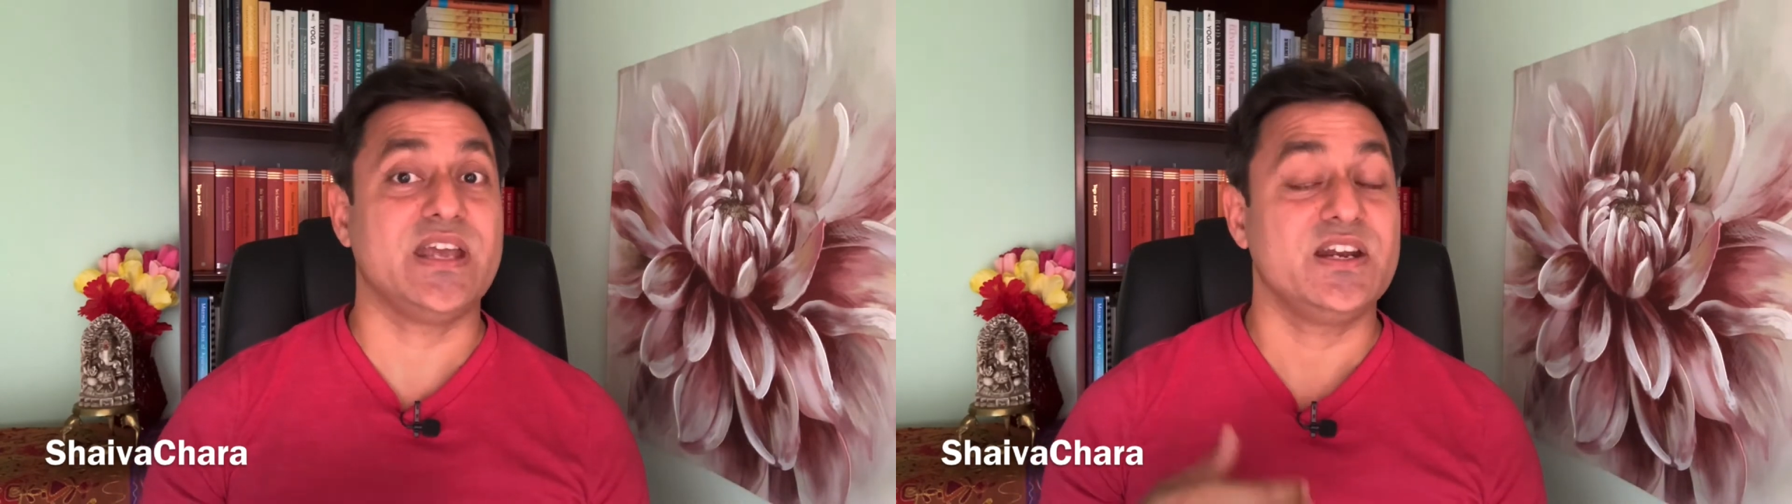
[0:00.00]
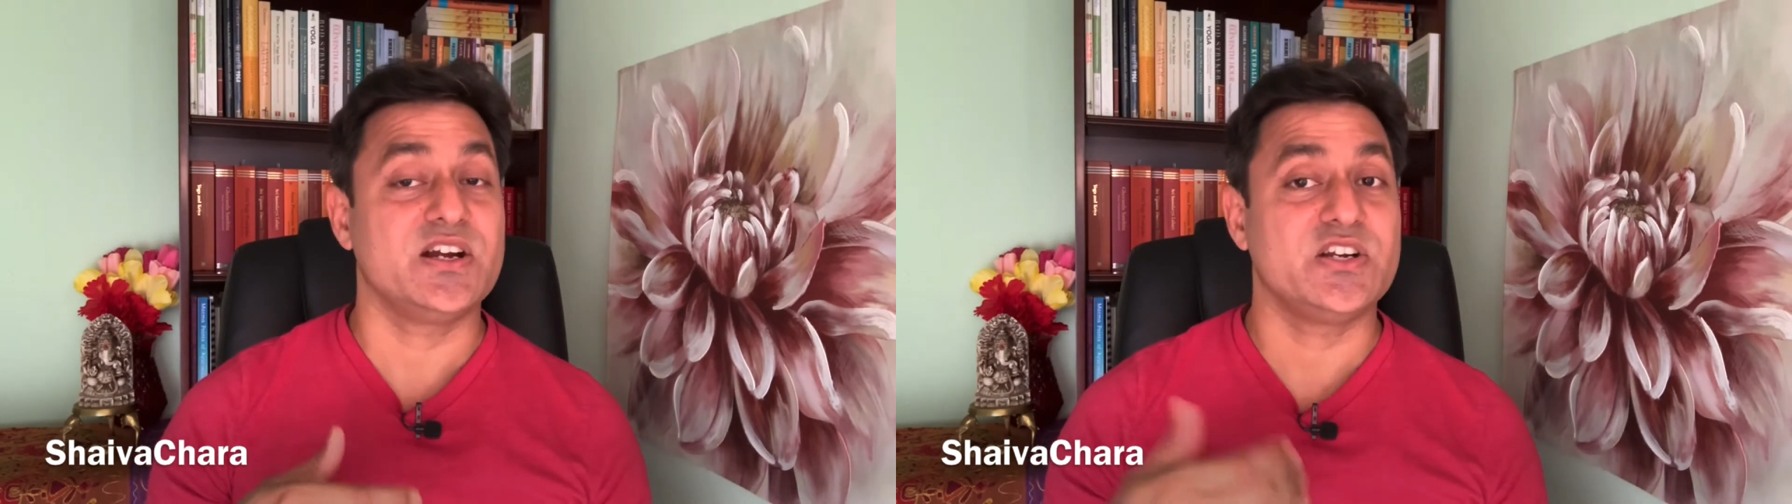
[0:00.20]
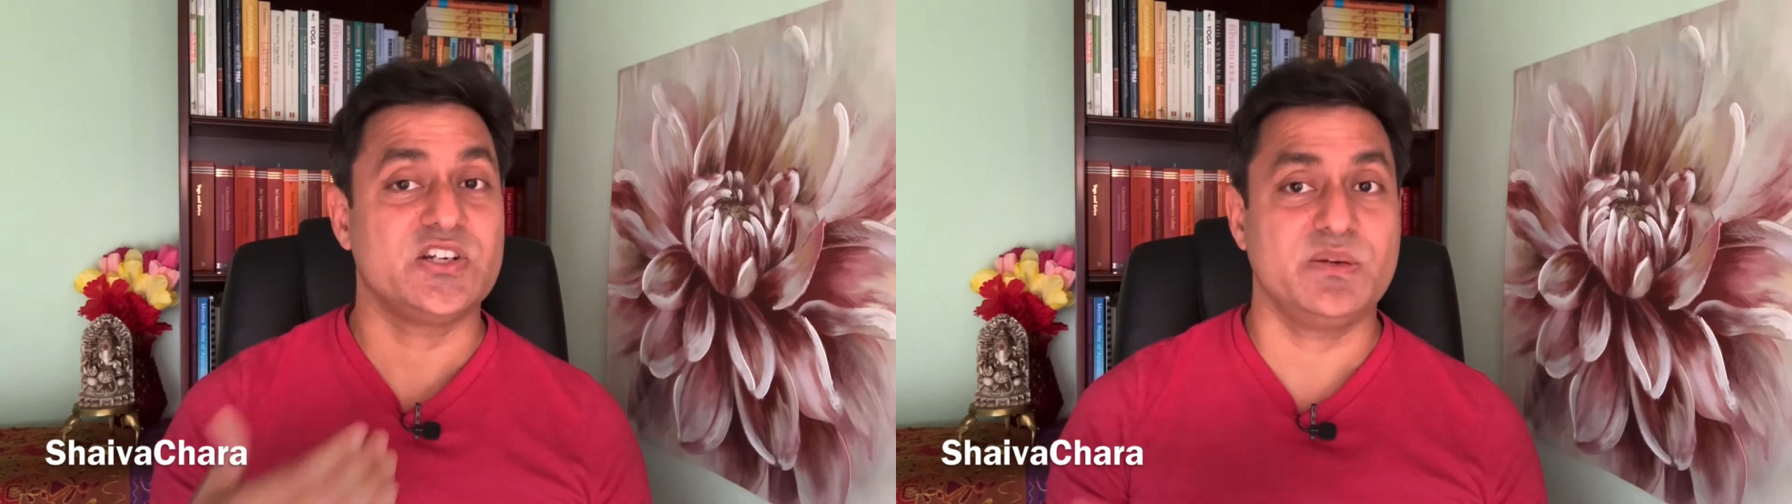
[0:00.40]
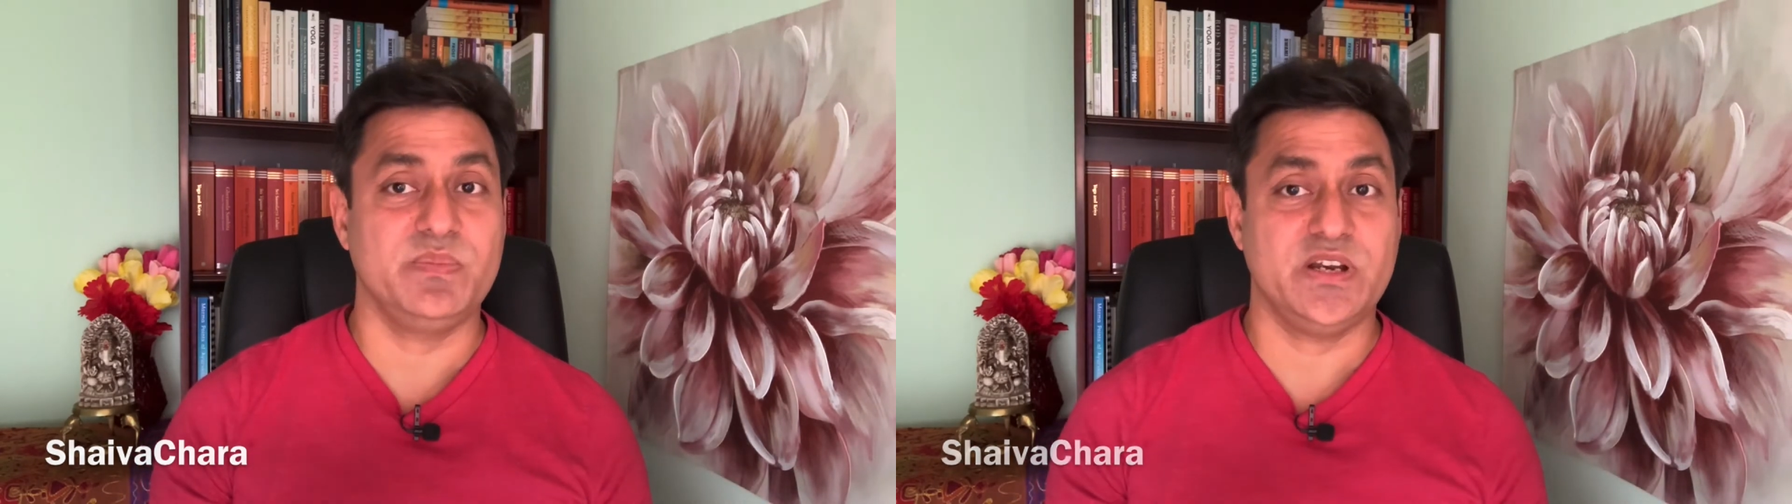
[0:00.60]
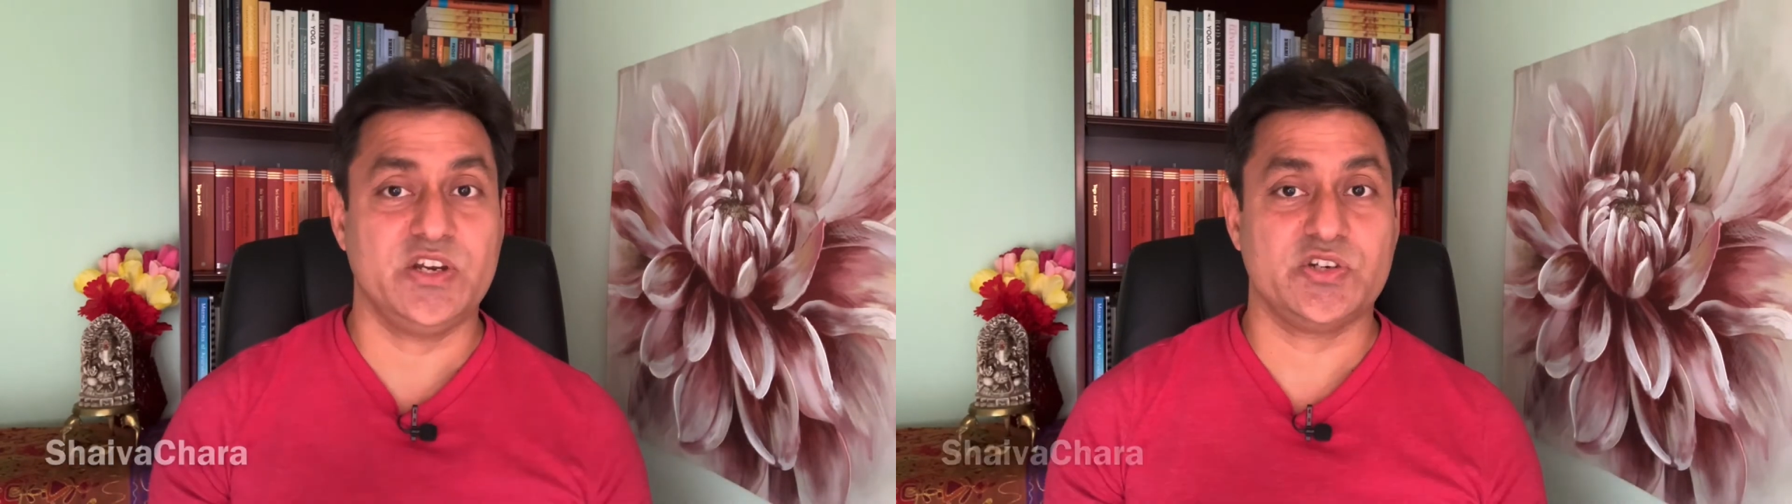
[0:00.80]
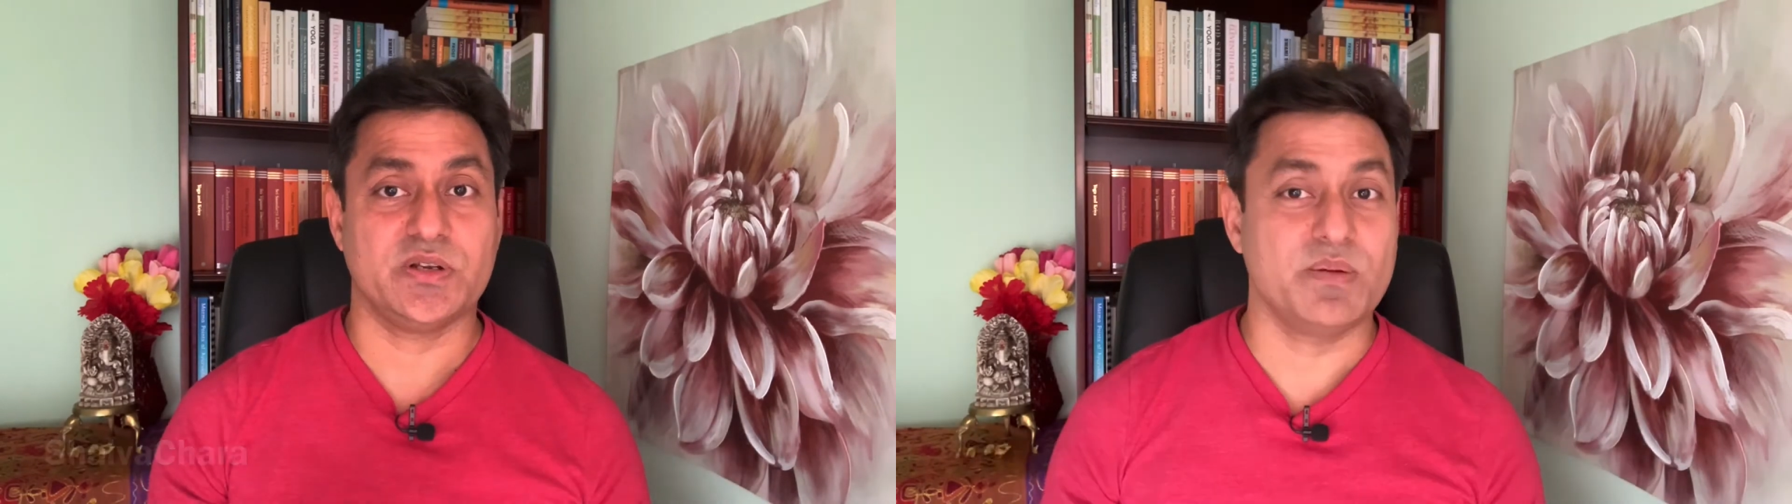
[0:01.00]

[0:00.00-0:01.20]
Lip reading: inner determination